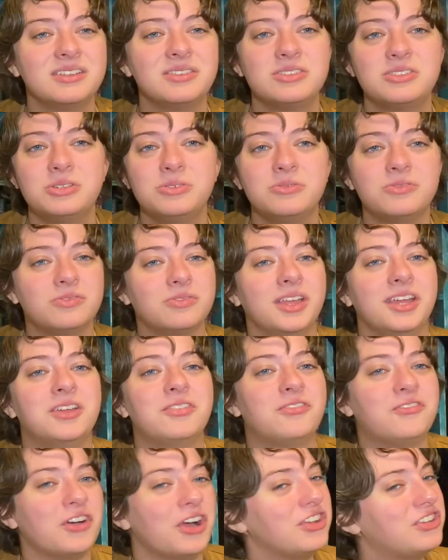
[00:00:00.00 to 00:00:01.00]
too like
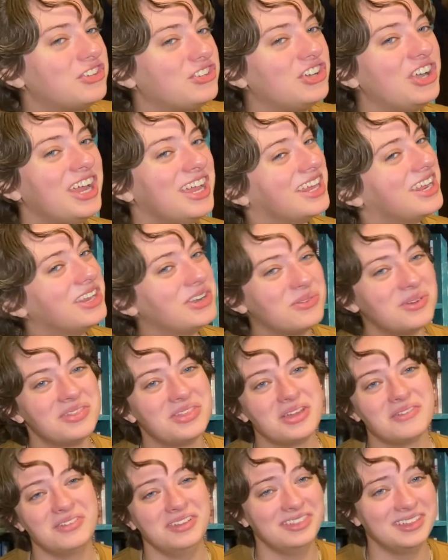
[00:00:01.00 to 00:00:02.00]
frustrated with
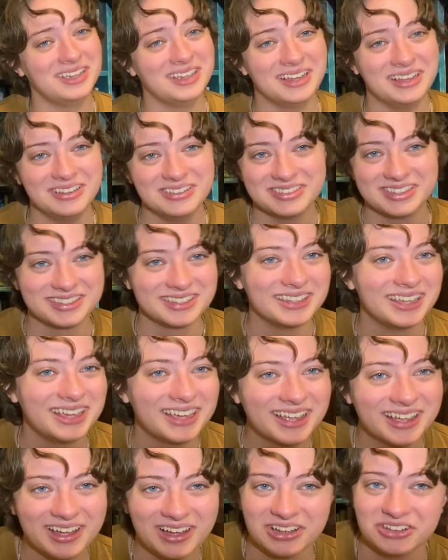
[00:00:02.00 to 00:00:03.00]
everything else to
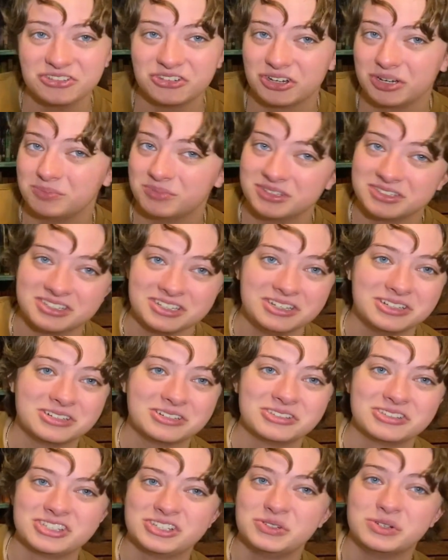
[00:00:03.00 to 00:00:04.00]
like conjure up the
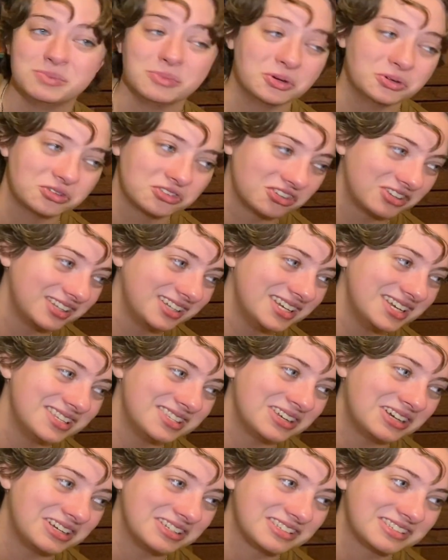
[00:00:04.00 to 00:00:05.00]
tears, too emotionally
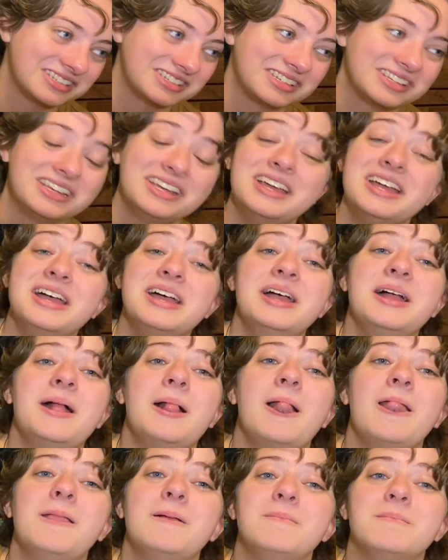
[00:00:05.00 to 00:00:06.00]
exhausted.
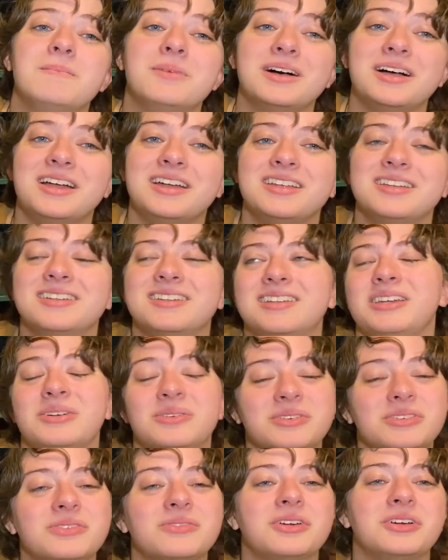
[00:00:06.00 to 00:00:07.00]
But it
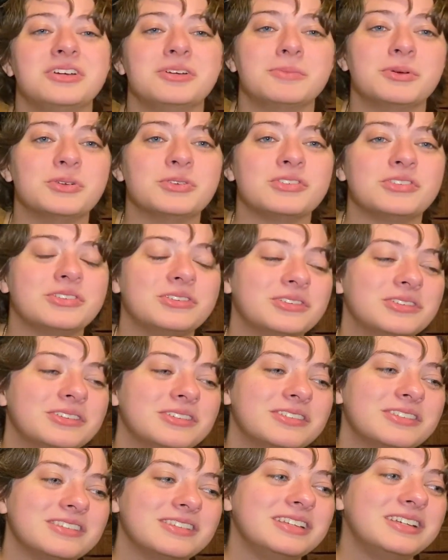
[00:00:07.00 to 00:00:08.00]
was a very
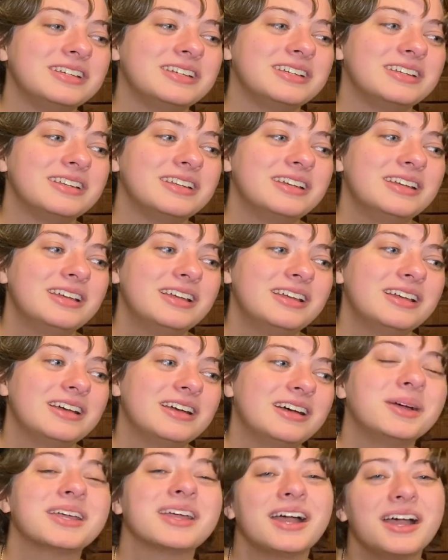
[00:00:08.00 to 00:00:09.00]
emotional scene.
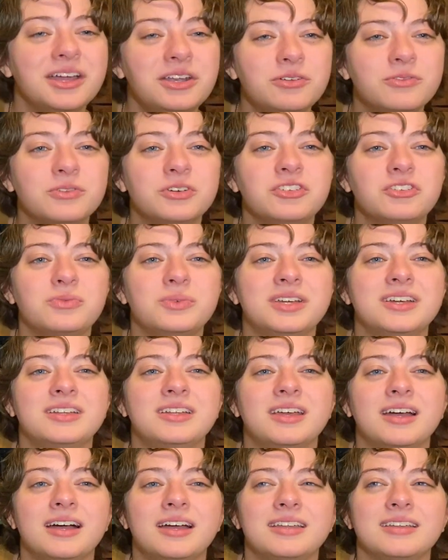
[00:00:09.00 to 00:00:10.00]
I kind of wish we had
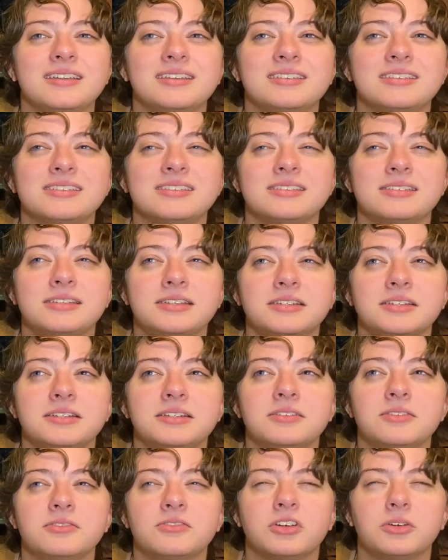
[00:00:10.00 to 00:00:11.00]
gotten to see
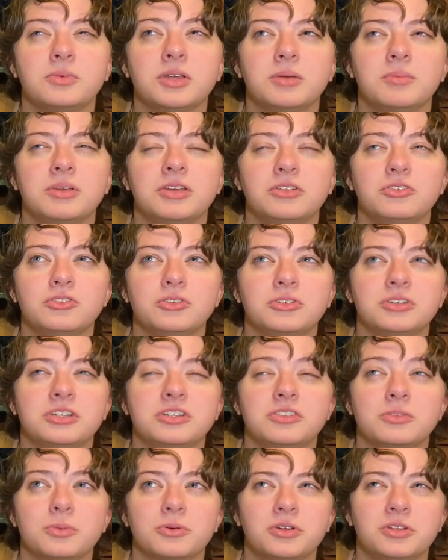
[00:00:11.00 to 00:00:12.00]
it from Emma and
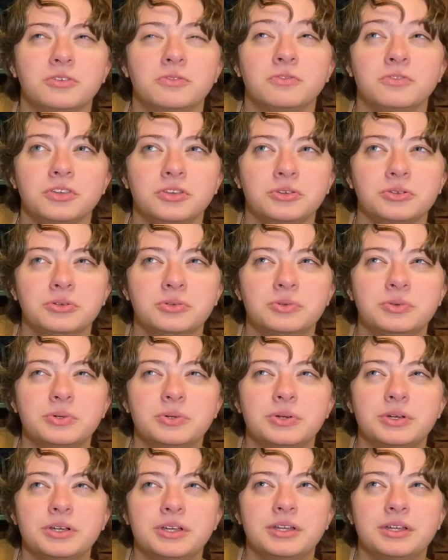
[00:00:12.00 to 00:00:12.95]
Julian's point of view